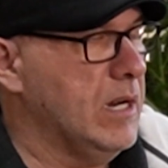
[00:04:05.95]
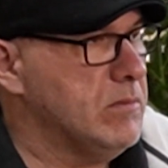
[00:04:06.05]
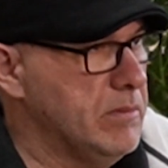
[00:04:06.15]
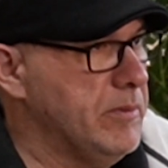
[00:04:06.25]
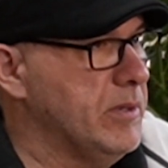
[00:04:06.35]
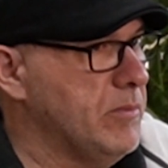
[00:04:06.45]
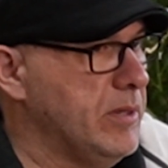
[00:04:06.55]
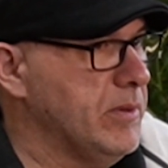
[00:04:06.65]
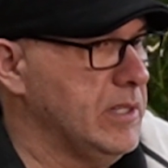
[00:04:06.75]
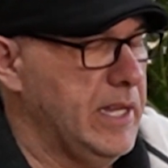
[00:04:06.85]
yeah. We
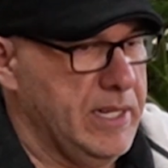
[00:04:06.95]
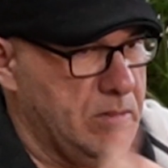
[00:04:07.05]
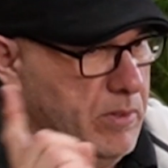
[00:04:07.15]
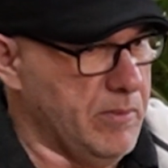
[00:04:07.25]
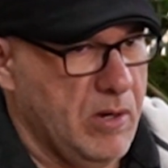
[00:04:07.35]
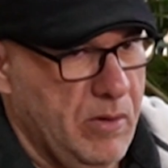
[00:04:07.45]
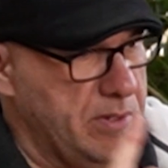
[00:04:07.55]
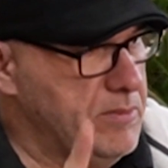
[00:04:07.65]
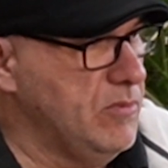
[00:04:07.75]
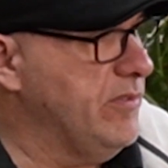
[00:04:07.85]
were
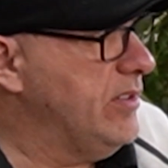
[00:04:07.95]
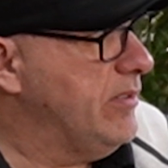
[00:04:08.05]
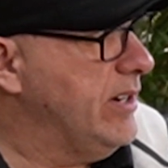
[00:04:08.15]
always moving